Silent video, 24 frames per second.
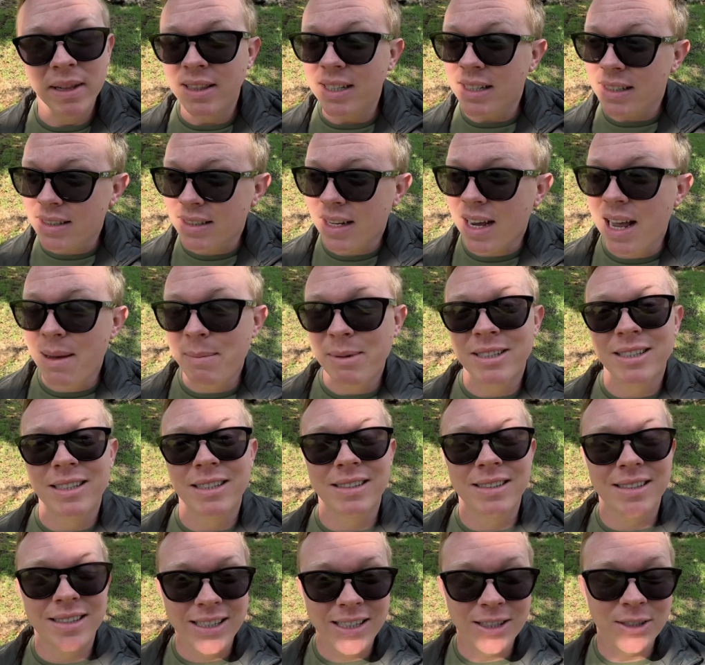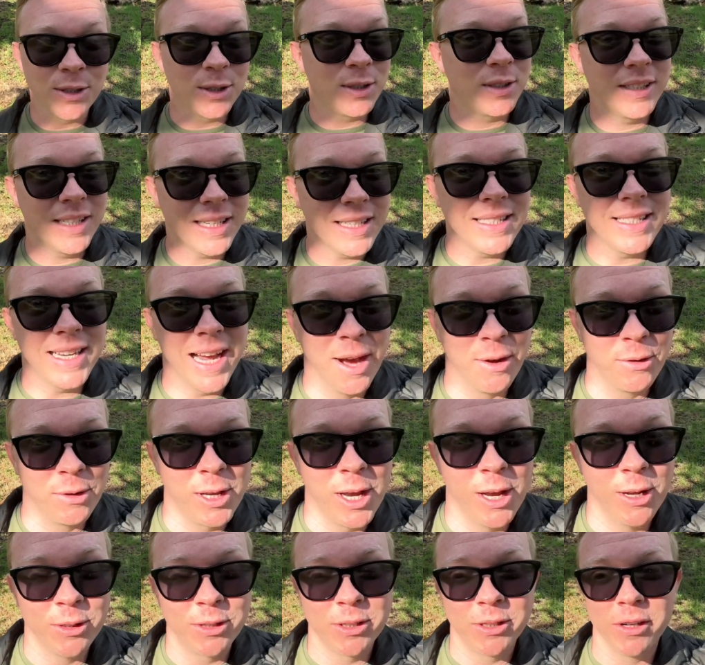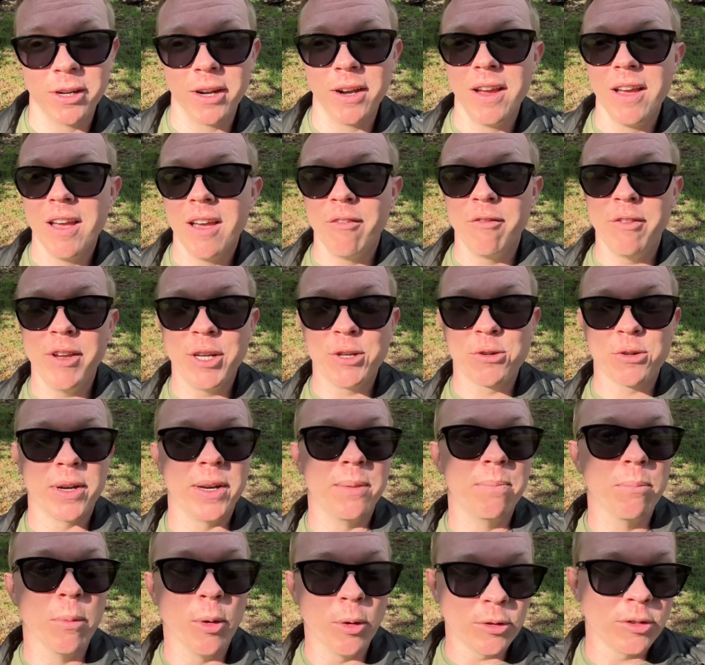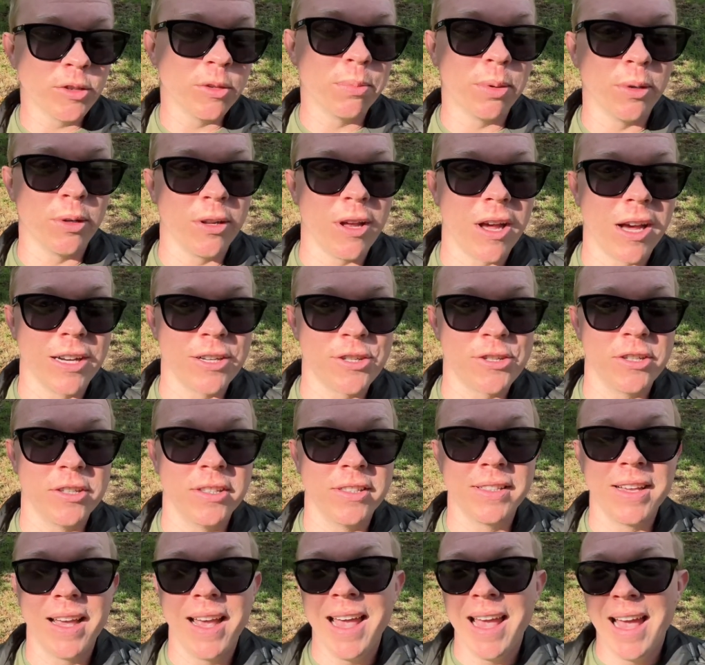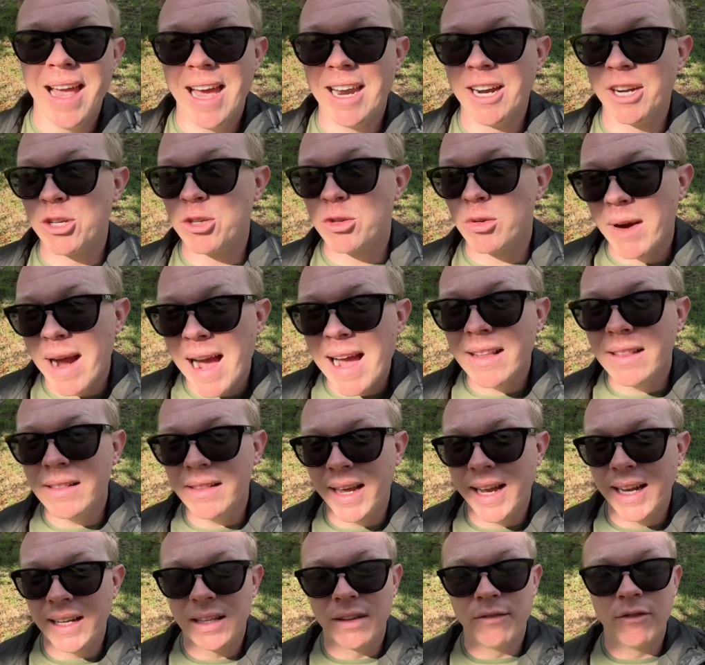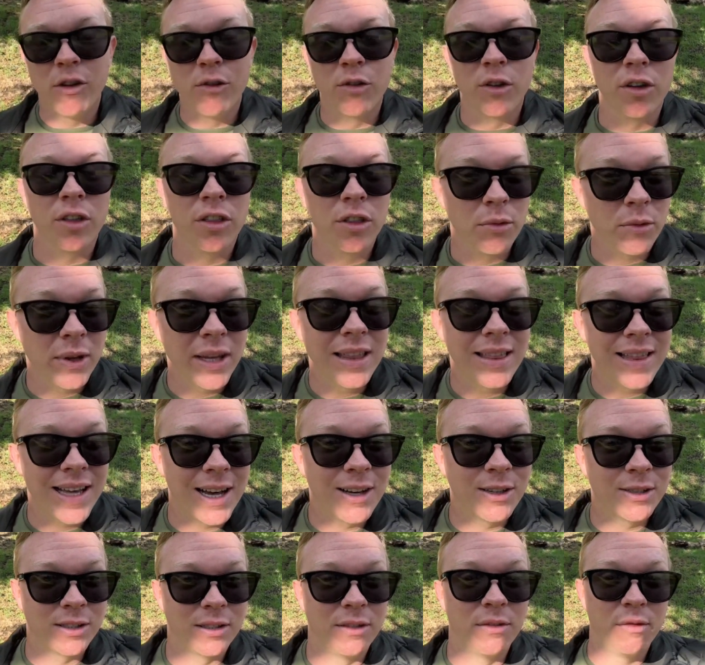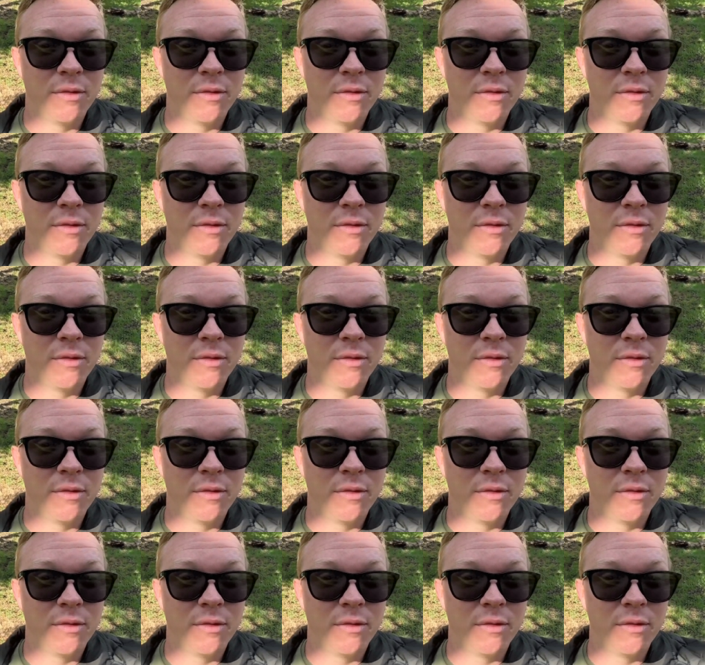this time it's a steel sit-down coaster featuring multiple launches and a track length of over 3,000